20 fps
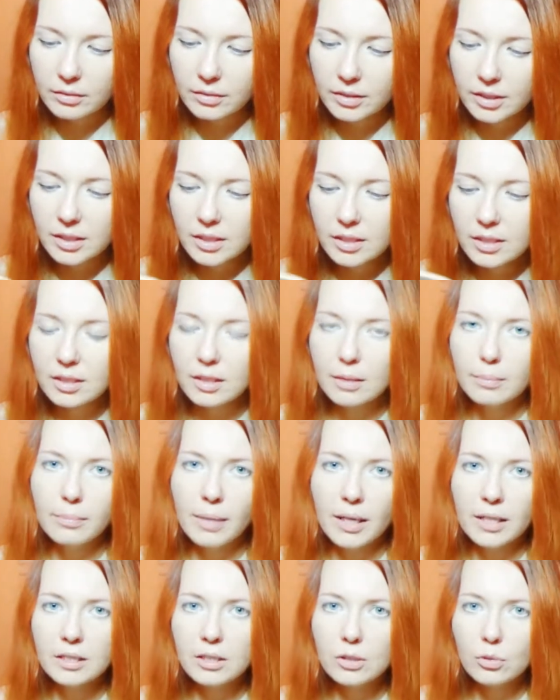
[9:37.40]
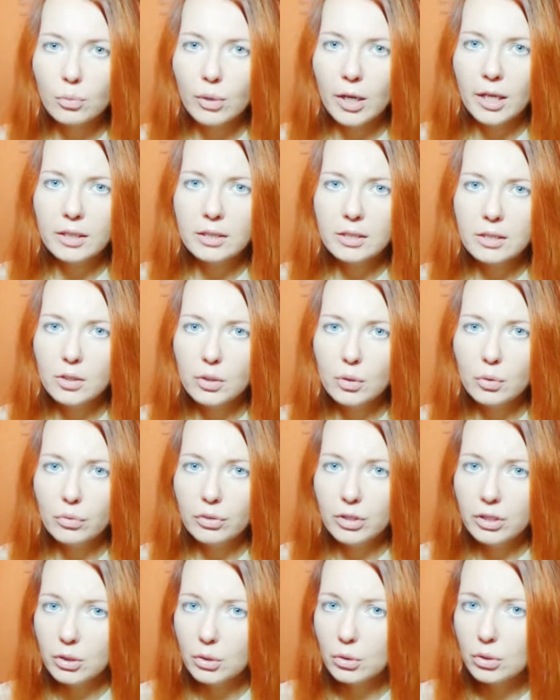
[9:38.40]
This is the best way to
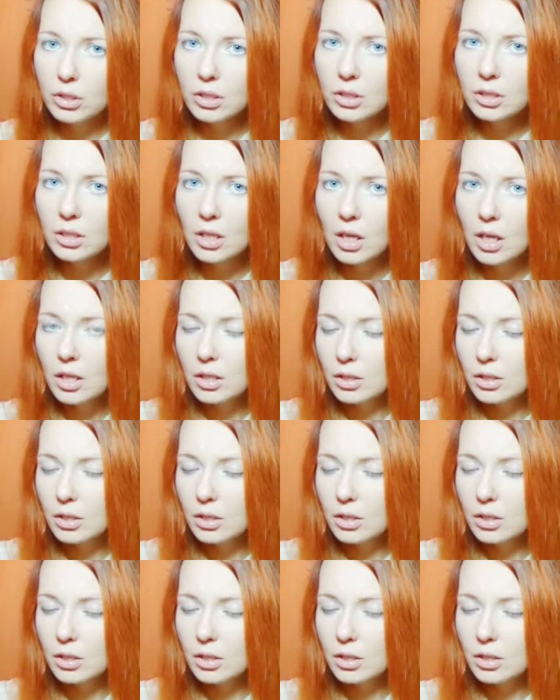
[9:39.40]
reduce it.